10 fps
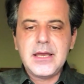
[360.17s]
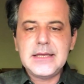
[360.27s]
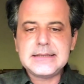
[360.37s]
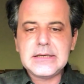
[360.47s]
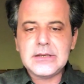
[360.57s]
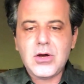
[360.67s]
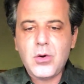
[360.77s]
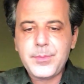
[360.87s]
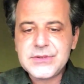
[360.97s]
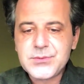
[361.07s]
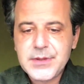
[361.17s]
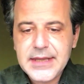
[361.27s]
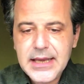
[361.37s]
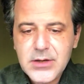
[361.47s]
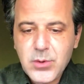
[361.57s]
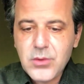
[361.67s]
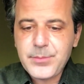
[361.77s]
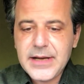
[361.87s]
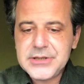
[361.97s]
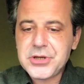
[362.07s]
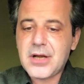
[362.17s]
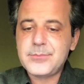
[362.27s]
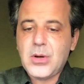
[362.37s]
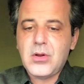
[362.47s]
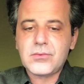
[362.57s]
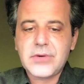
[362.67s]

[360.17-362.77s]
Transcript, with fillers: It uh, opens with a quote by John Paul